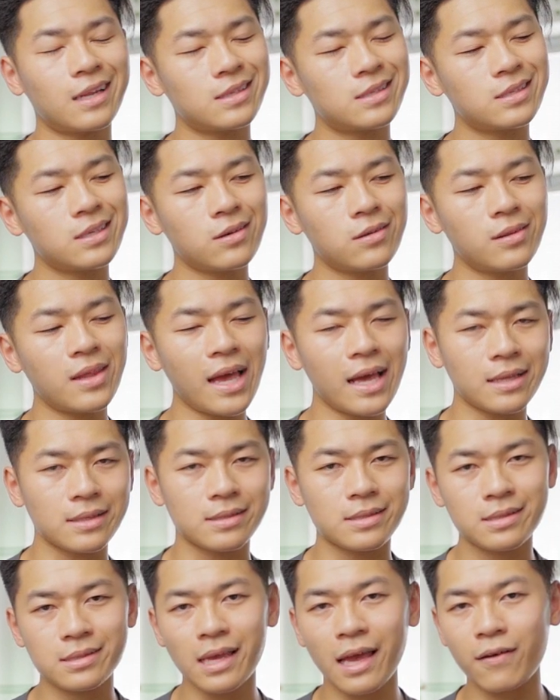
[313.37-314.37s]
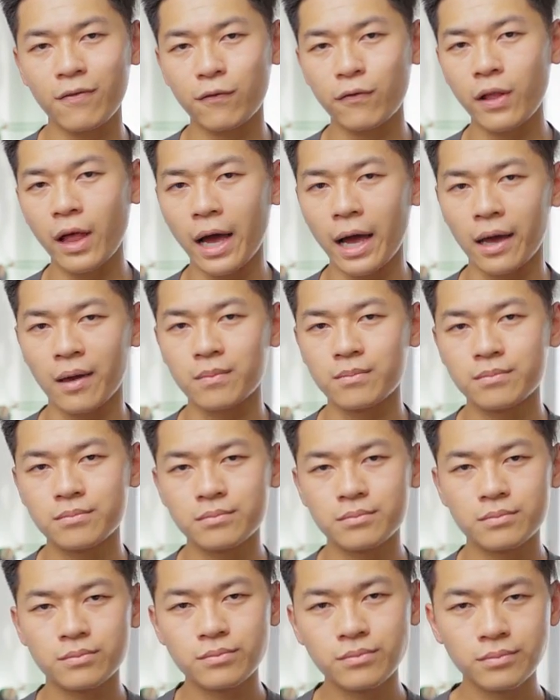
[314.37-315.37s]
and until then, stay fly.
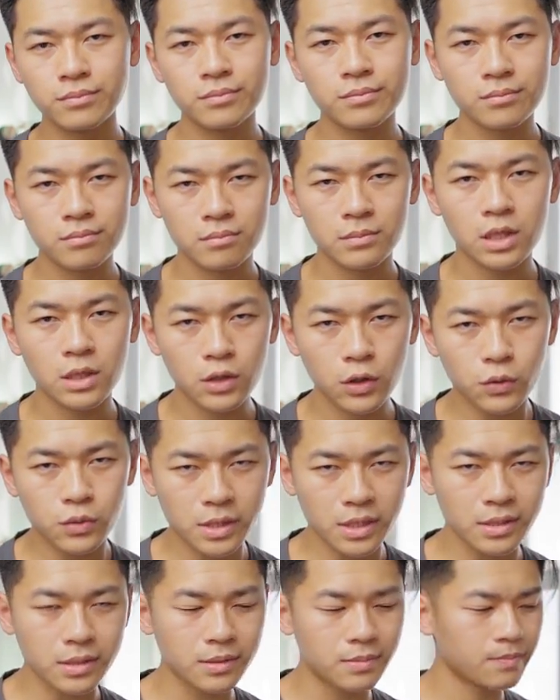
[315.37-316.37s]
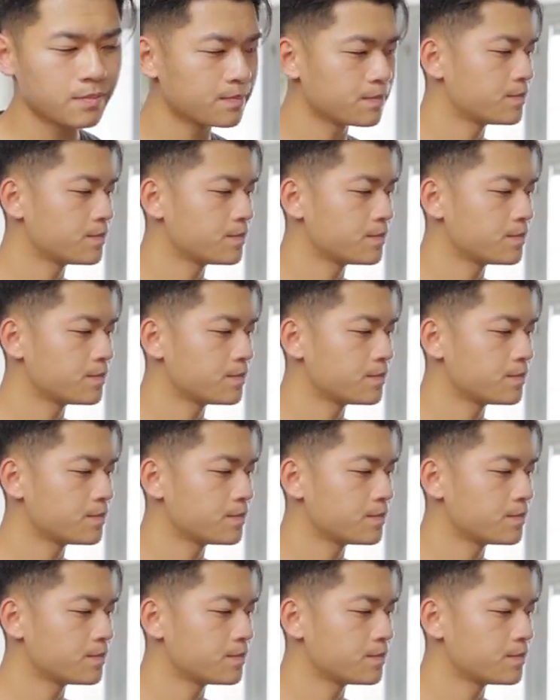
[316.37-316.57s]
Deuces.